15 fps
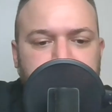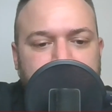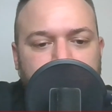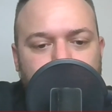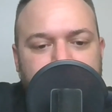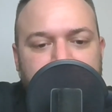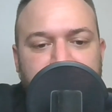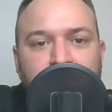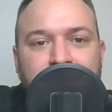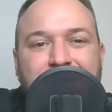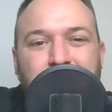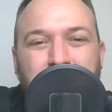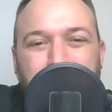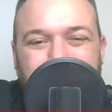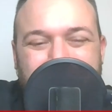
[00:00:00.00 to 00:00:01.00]
away from a
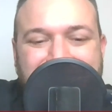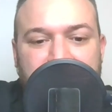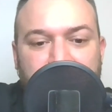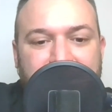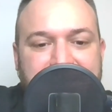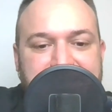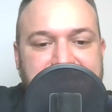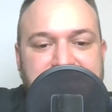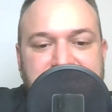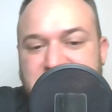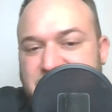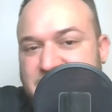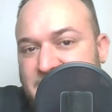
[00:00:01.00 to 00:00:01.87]
complete crisis.